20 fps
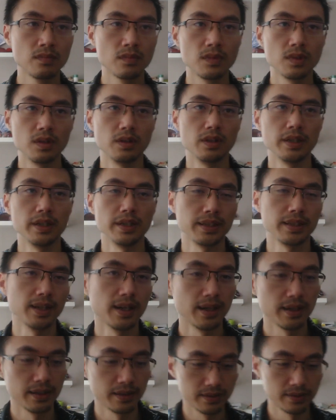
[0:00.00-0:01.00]
Alright
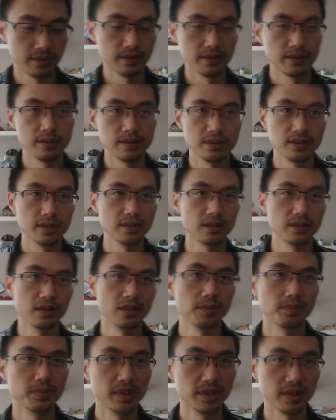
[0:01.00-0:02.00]
guys, this is gonna
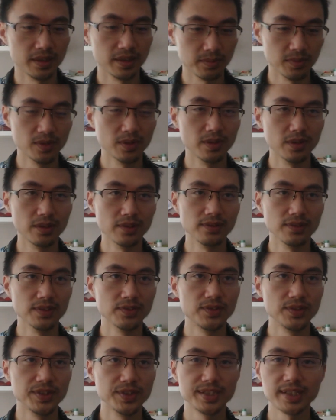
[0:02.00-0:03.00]
be more of a
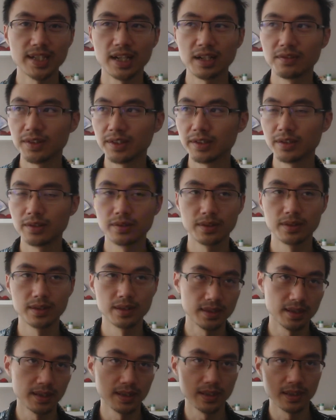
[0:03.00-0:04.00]
freestyle video because
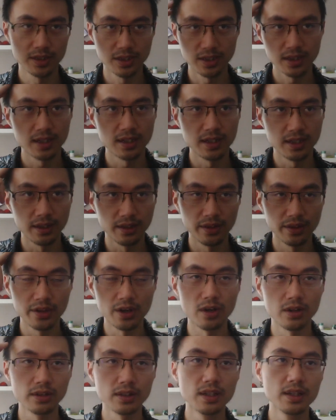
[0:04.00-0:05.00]
I just got a
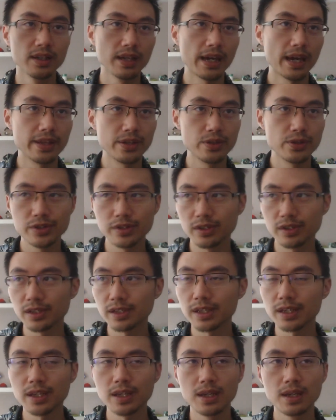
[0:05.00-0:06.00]
thought, and
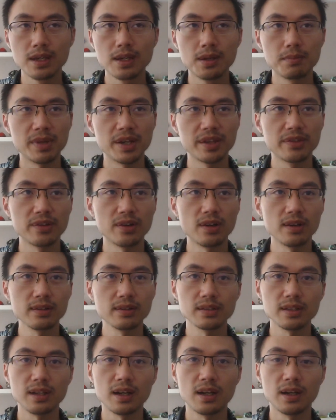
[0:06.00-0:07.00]
usually my thoughts
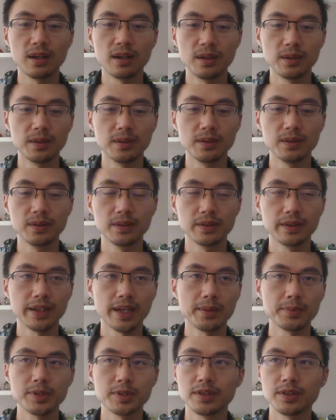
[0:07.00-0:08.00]
are
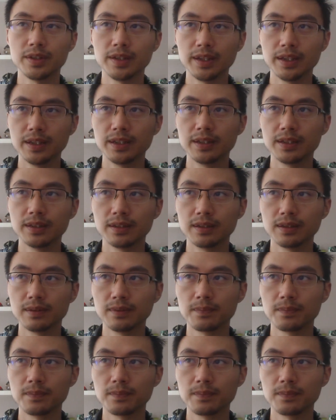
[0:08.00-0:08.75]
captured in